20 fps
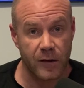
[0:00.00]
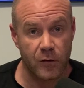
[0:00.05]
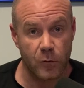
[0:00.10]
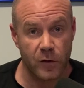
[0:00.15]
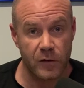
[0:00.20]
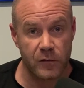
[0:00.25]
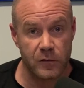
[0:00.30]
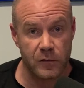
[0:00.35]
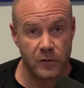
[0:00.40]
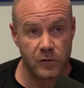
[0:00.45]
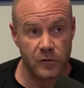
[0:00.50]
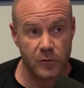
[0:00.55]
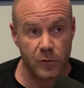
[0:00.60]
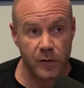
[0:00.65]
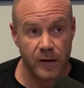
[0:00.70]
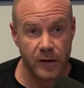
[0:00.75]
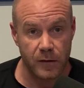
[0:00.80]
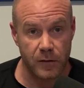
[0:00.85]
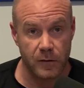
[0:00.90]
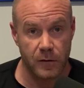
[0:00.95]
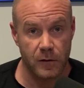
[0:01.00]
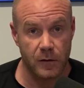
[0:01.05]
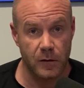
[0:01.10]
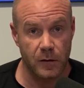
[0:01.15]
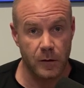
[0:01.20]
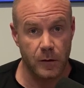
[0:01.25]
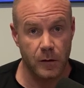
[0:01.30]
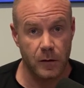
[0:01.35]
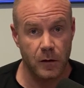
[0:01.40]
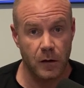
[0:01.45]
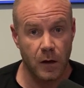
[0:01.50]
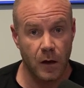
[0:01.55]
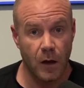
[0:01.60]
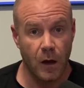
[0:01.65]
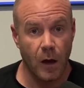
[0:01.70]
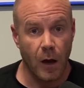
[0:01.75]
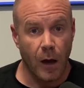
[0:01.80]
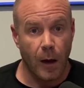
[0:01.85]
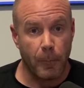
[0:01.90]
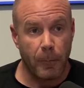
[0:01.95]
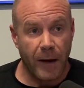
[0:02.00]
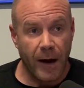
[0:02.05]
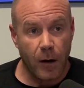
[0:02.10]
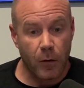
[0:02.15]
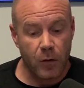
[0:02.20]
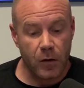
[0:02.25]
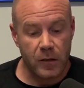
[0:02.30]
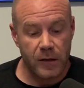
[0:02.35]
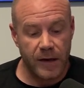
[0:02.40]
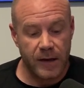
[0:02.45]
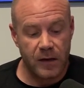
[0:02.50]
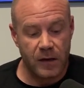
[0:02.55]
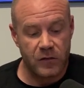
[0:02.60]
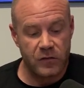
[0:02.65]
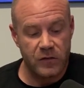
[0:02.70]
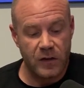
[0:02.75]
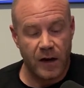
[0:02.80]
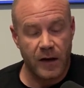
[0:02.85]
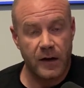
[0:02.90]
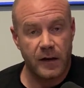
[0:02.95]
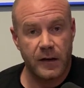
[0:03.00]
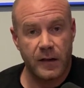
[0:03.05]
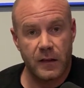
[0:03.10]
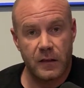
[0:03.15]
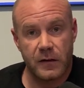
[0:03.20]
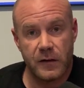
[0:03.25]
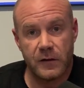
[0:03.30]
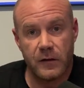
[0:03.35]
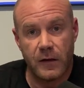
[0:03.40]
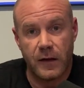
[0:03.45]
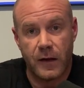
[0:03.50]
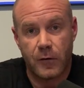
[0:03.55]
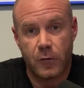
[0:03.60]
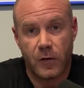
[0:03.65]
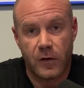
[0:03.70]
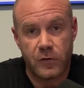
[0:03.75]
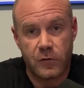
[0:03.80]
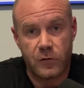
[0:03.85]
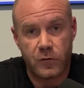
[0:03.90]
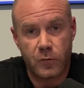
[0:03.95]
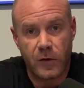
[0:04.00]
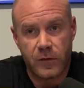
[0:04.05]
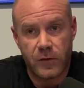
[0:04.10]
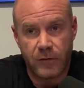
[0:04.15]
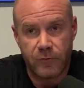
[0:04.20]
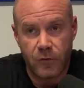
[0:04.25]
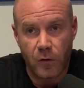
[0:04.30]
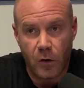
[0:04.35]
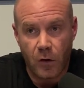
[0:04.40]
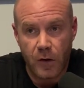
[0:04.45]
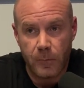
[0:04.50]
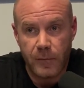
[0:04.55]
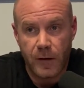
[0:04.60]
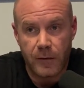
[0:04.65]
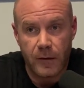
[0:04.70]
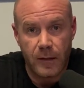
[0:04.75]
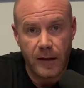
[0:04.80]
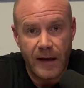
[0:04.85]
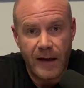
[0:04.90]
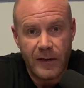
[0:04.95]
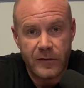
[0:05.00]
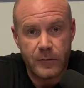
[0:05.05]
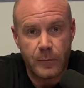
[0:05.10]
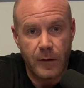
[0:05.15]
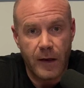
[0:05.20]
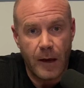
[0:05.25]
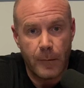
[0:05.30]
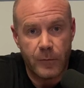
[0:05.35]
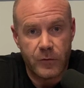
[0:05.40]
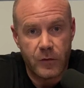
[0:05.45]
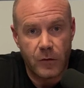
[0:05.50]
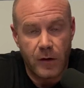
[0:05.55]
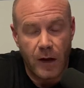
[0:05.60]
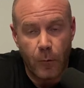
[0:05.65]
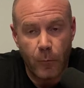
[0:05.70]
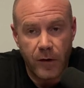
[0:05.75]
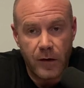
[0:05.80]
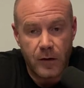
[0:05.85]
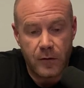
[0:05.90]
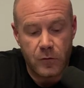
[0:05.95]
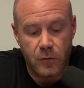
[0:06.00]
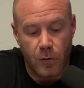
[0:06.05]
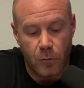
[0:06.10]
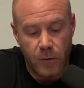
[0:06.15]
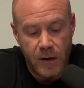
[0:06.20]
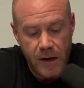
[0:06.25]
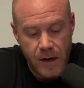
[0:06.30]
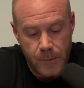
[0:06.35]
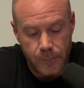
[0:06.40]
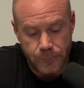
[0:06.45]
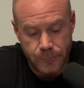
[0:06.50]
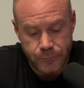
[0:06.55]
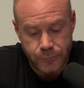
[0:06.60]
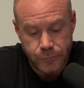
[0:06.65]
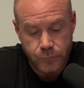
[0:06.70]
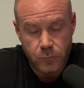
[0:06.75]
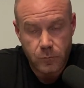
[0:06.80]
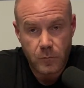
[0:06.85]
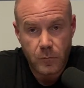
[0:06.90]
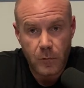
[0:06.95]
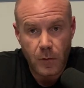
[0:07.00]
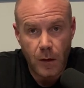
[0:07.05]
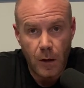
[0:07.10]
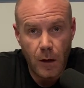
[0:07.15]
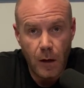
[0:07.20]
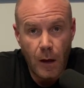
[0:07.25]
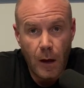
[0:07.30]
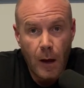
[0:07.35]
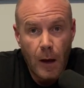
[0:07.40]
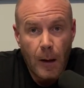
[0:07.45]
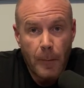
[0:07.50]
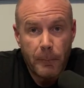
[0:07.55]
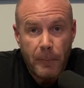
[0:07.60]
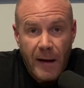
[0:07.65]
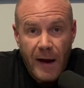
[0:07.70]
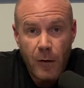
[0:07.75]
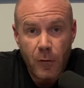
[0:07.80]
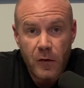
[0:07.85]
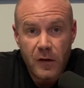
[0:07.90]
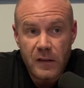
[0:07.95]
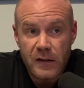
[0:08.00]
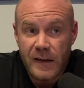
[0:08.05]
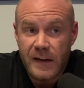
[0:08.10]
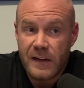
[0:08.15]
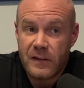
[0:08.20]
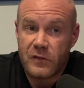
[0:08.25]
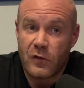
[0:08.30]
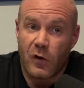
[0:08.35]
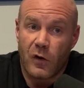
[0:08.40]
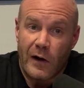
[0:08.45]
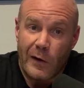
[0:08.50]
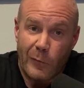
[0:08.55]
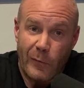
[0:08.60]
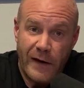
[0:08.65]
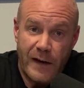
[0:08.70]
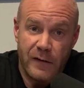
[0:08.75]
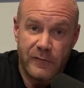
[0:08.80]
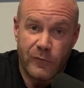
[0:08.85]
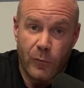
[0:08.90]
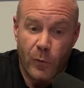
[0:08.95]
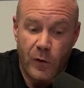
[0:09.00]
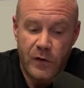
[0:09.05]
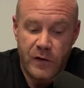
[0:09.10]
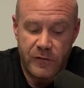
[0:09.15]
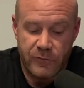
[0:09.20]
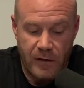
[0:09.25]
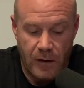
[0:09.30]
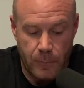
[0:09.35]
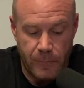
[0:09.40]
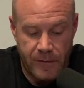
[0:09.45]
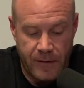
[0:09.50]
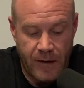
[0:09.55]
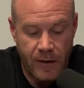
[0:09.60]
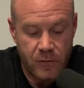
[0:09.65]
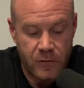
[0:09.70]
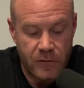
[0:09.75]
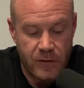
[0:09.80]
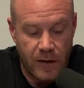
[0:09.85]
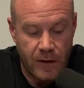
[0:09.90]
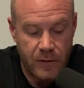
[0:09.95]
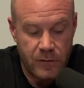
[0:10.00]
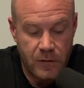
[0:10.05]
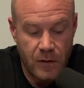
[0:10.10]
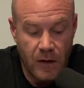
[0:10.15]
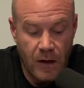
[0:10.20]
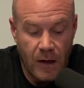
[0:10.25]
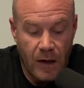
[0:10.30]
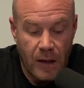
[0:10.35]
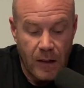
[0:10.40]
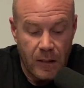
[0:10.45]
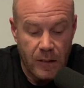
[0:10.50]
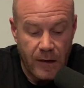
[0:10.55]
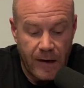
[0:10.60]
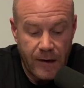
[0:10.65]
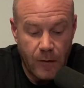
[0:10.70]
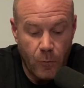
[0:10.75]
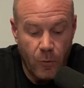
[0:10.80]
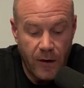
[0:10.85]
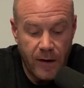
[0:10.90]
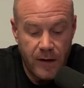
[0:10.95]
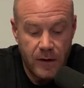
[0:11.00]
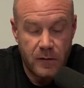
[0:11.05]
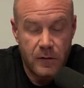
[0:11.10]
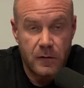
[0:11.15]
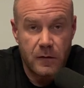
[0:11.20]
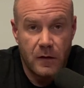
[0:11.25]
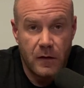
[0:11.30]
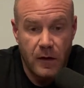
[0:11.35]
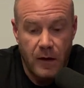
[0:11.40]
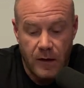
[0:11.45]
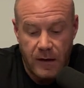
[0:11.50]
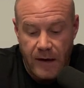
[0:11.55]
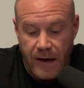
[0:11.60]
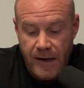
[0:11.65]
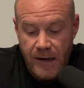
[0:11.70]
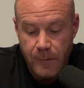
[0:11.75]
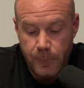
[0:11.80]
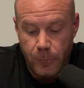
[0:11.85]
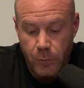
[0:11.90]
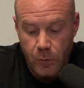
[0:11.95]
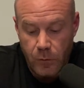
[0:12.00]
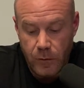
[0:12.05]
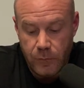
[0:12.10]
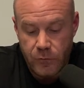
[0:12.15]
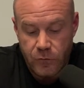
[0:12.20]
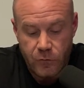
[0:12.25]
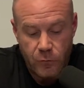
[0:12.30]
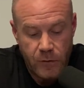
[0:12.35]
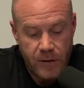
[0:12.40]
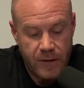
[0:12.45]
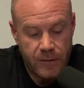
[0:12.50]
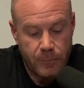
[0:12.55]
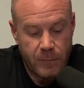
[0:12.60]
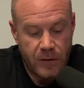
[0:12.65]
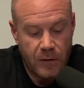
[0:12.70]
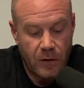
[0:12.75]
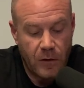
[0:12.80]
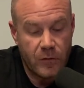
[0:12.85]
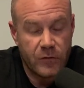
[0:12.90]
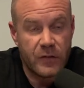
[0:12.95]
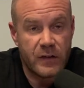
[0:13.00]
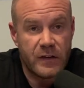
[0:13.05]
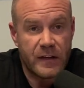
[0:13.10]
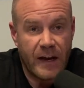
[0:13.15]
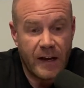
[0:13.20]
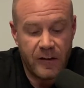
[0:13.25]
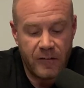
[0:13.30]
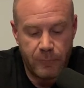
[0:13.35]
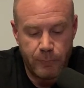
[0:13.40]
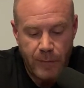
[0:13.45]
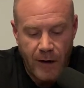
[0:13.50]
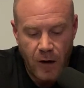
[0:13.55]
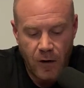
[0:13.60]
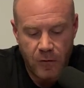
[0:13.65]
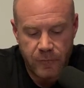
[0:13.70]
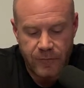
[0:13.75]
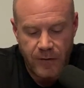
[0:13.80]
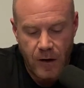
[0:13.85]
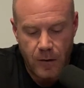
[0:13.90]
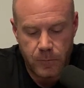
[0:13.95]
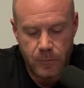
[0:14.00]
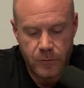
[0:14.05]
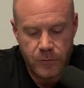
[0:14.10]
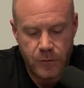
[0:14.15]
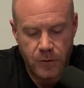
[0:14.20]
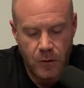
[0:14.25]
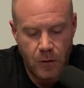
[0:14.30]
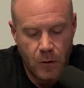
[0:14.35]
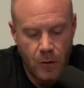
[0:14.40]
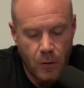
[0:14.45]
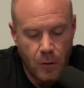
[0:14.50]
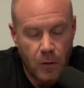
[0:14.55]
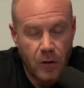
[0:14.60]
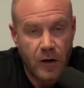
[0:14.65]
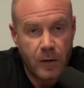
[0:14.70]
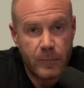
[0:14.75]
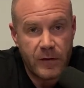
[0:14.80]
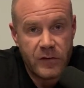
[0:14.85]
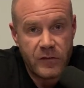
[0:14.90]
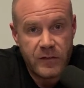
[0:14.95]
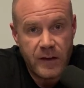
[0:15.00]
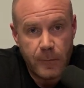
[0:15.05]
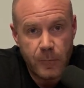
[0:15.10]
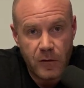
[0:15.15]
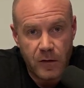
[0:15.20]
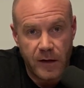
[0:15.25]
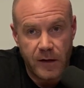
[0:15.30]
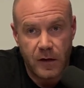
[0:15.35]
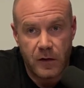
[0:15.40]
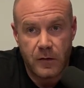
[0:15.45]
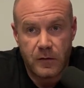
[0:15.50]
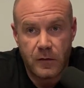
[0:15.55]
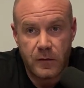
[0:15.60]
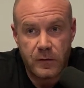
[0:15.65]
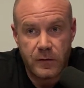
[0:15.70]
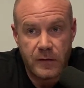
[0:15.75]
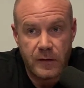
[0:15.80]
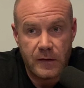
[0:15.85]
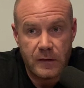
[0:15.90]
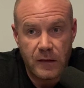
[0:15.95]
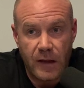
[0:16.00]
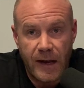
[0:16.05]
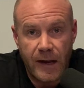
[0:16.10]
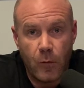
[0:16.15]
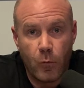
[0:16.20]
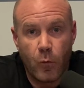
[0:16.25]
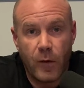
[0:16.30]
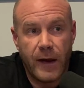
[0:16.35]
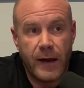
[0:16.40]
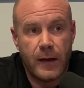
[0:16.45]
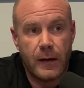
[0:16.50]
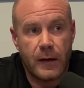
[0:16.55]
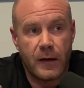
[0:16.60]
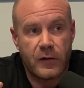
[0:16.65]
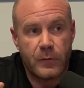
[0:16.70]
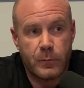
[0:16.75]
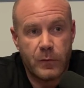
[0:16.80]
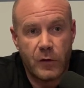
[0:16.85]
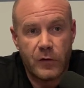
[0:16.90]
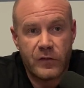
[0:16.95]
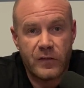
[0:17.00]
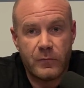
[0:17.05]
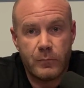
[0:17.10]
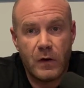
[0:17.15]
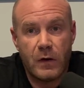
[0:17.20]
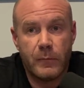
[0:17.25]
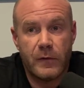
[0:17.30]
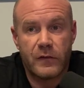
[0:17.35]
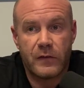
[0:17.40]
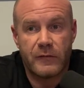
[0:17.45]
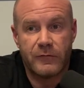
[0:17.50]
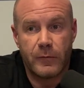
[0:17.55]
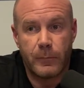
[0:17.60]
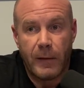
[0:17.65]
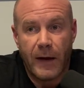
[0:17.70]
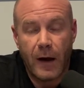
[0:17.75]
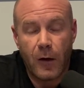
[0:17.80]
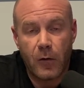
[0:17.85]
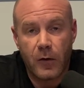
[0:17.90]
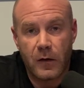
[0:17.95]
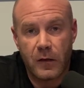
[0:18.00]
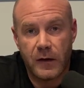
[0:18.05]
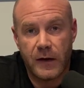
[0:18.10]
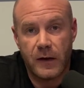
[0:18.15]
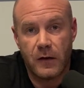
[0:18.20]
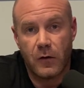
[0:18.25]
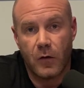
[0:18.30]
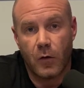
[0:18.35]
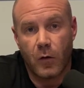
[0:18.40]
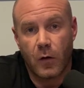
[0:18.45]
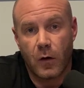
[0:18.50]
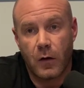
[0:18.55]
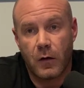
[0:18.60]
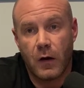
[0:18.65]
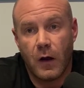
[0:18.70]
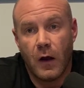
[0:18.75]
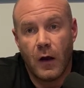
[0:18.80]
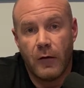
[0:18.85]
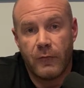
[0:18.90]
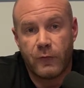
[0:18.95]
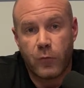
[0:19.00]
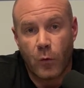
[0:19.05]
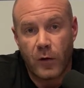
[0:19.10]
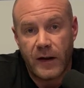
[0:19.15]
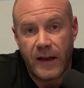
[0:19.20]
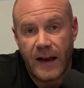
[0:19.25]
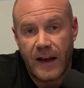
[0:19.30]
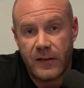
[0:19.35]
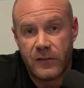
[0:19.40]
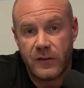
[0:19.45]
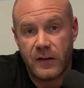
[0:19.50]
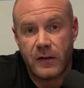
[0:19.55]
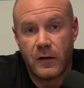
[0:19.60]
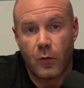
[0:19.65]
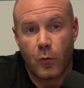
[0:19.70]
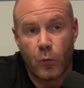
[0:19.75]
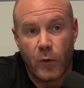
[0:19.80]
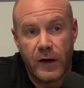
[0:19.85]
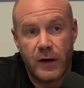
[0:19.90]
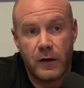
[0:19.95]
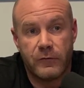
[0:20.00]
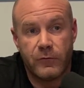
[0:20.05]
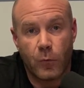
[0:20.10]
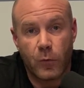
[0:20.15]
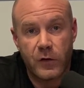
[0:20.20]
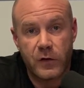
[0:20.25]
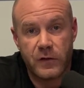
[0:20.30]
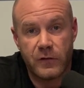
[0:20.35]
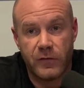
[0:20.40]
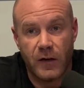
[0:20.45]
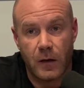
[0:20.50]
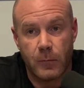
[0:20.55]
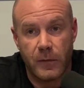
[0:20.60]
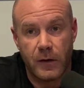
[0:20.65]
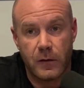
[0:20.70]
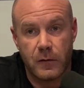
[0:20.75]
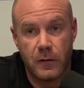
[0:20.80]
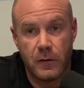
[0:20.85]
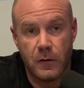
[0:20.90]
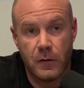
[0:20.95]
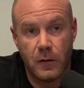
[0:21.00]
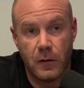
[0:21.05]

increasing your strength. A power clean is not going to increase your strength. If you heard me on the last episode, I went into a rant. Power cleans are a rate of force development exercise. Lightweight can improve strength because not enough myofibrils are going to be stimulated. The lightweight explosive movements of a power clean are for enhancing rate of force development.